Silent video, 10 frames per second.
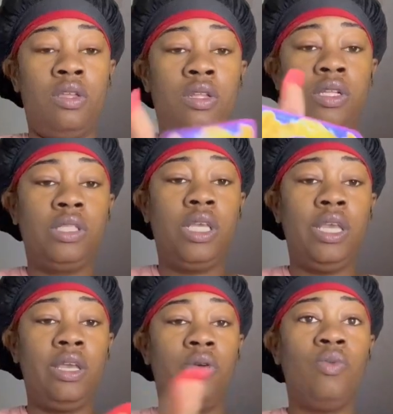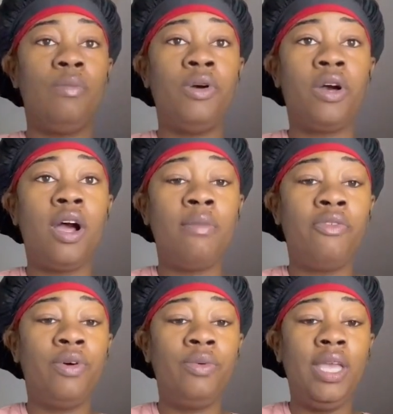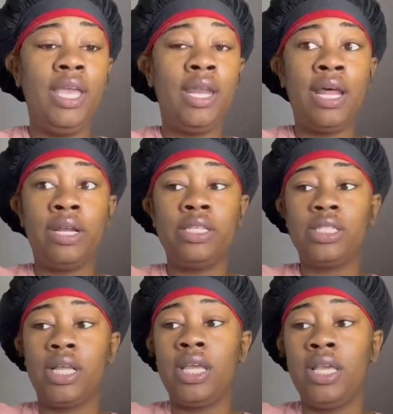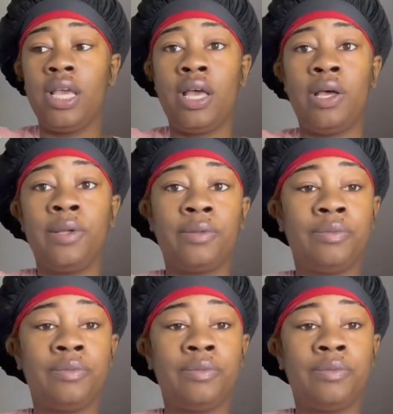let's get one more card before we head out of this thing, y'all.